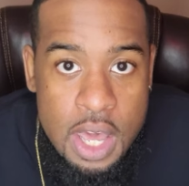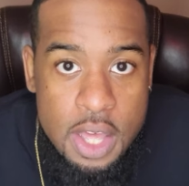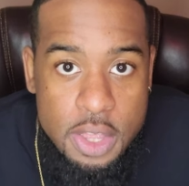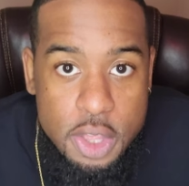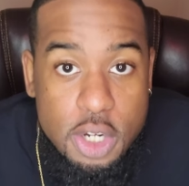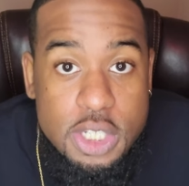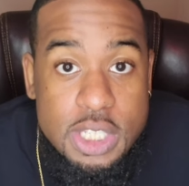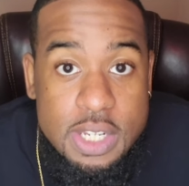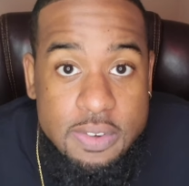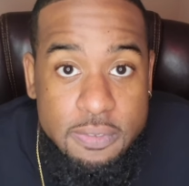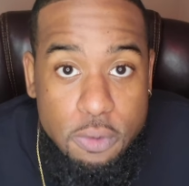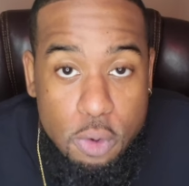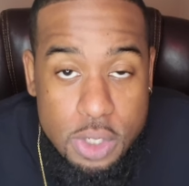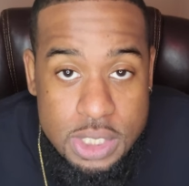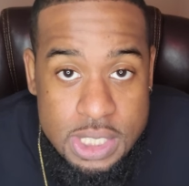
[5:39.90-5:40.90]
13,
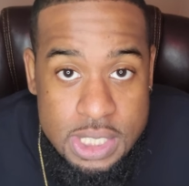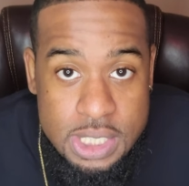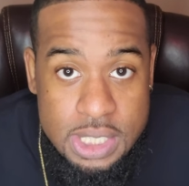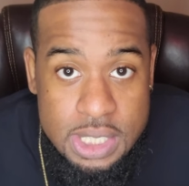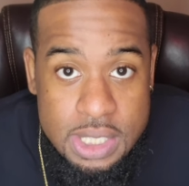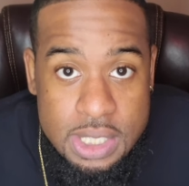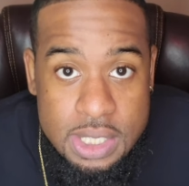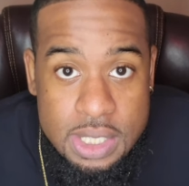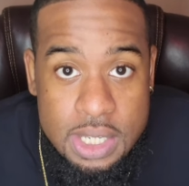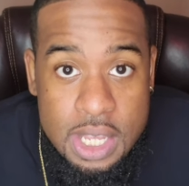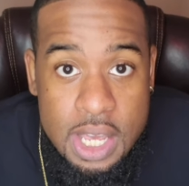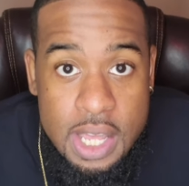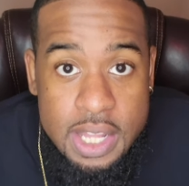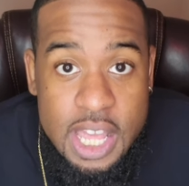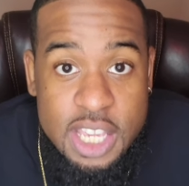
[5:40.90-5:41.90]
14,
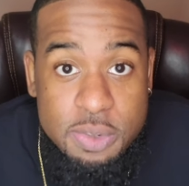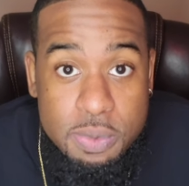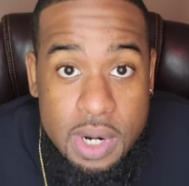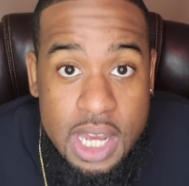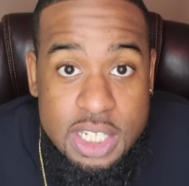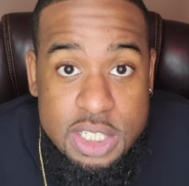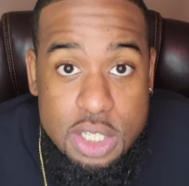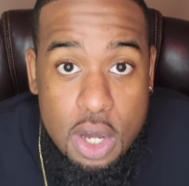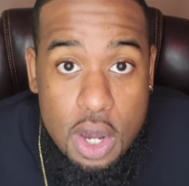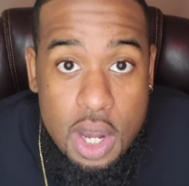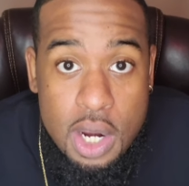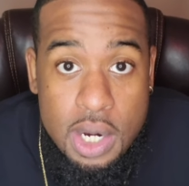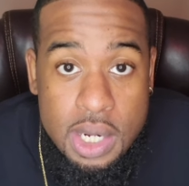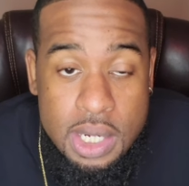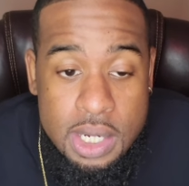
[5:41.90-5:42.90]
that's when I
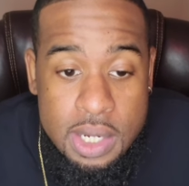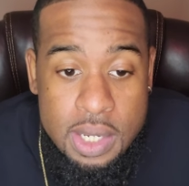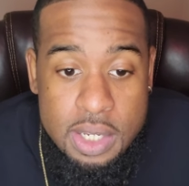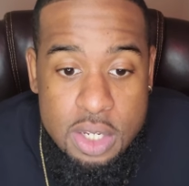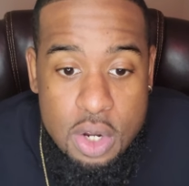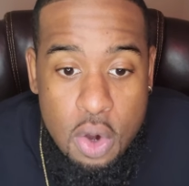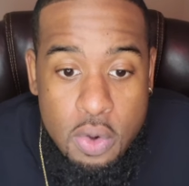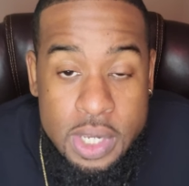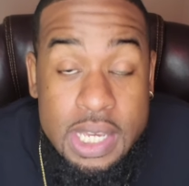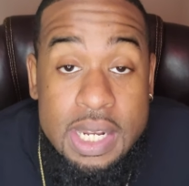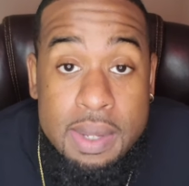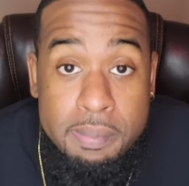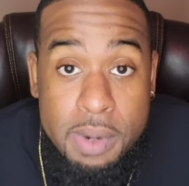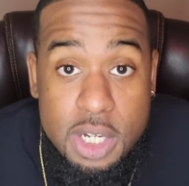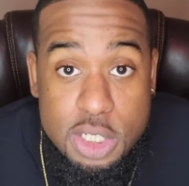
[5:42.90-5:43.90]
started, you know,
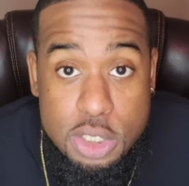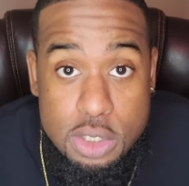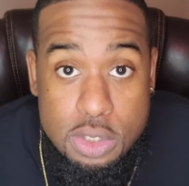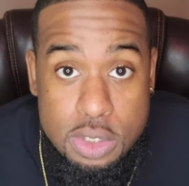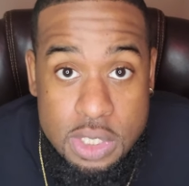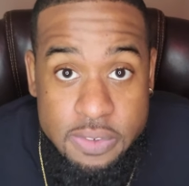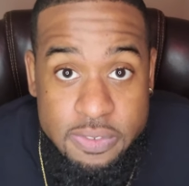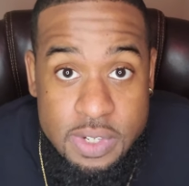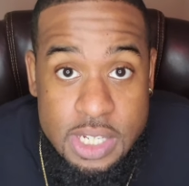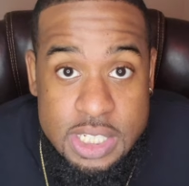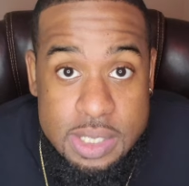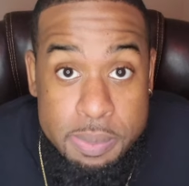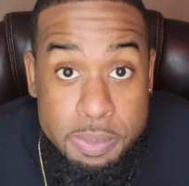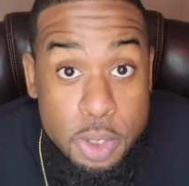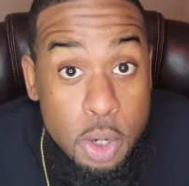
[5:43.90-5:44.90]
getting muscular
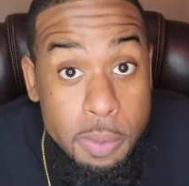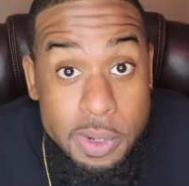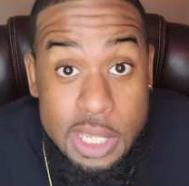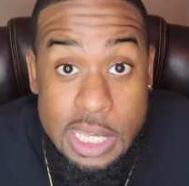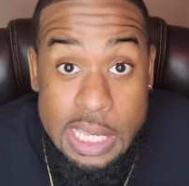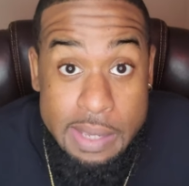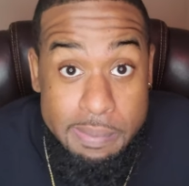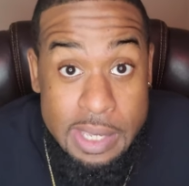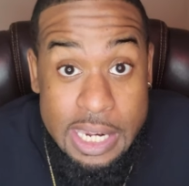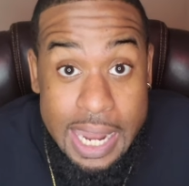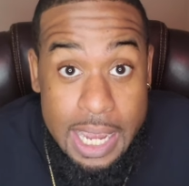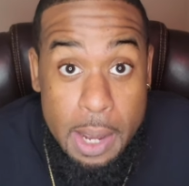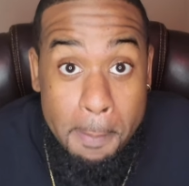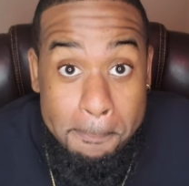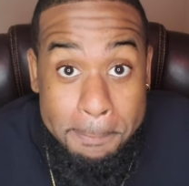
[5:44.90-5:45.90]
definition. Puberty hit me
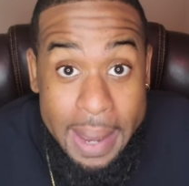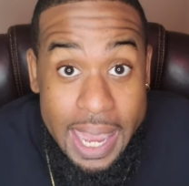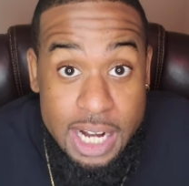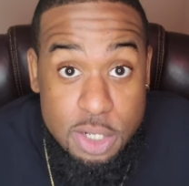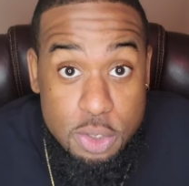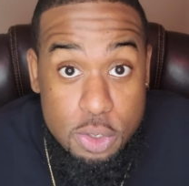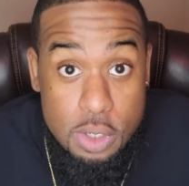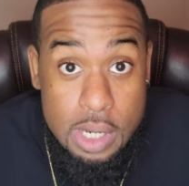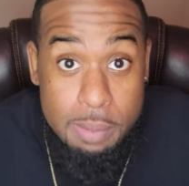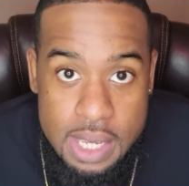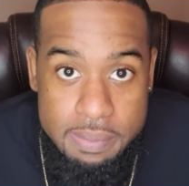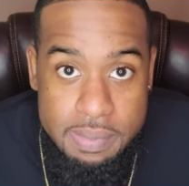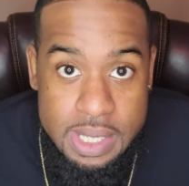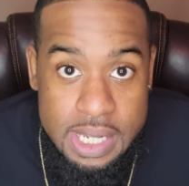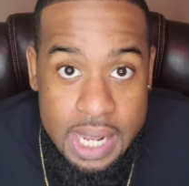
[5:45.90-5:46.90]
like a Mack truck.
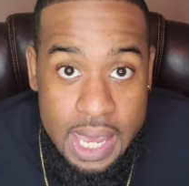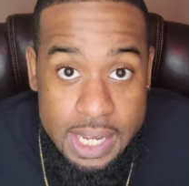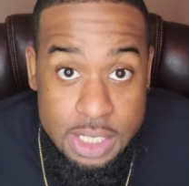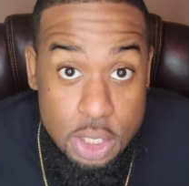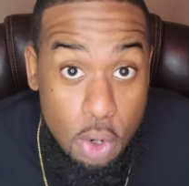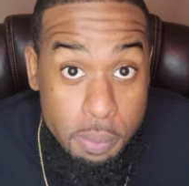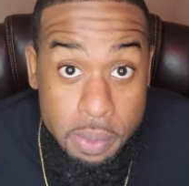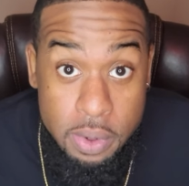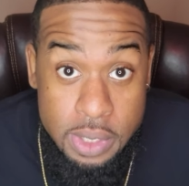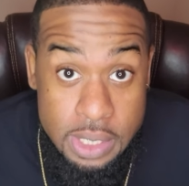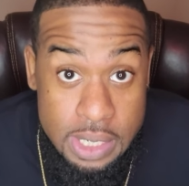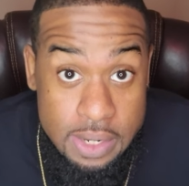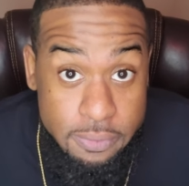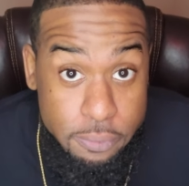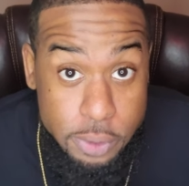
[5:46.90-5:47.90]
Hit me like Topo,
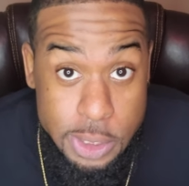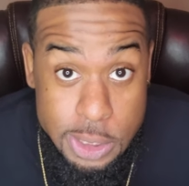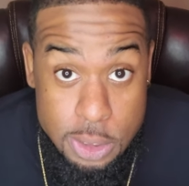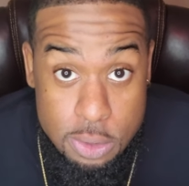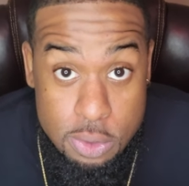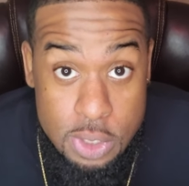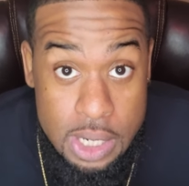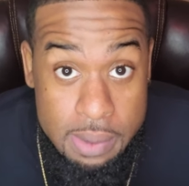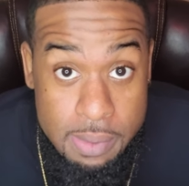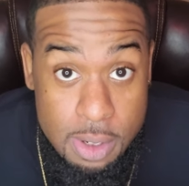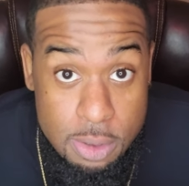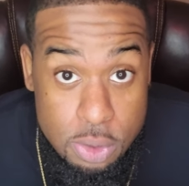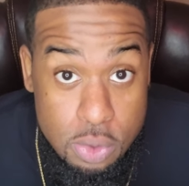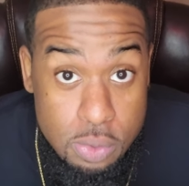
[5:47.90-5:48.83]
he did Freeze on Dragon Ball